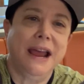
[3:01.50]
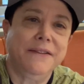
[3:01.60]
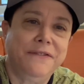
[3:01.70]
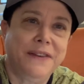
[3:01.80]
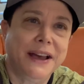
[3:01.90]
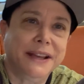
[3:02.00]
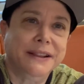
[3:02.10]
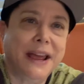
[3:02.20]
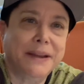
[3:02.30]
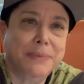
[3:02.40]
have fun
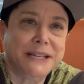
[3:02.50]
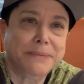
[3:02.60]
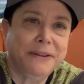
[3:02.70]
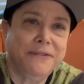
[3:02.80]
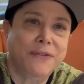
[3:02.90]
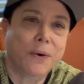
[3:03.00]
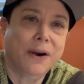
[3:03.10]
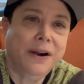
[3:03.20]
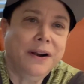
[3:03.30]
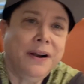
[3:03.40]
like we did
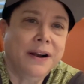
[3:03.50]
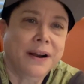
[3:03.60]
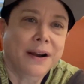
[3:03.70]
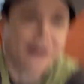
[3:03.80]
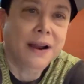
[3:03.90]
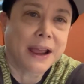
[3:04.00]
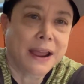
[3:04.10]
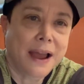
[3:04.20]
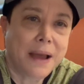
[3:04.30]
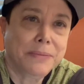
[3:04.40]
before.
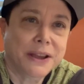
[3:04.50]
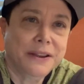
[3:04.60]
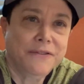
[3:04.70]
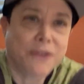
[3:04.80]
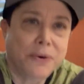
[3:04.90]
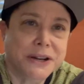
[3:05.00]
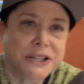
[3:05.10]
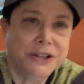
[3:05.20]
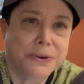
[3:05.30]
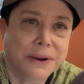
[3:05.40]
I'm looking forward
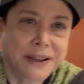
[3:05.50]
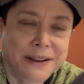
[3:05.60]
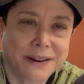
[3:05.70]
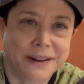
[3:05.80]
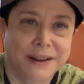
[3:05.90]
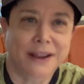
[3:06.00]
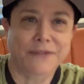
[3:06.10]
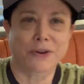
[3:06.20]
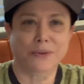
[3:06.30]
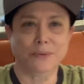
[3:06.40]
to it.
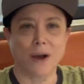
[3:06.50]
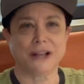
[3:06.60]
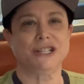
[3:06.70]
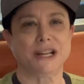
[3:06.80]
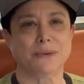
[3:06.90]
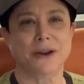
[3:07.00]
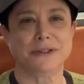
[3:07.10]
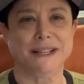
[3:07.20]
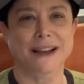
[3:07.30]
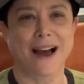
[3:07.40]
If you're watching
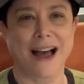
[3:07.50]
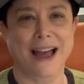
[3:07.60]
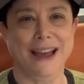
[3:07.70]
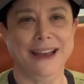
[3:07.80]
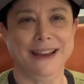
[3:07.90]
Rosie, hi.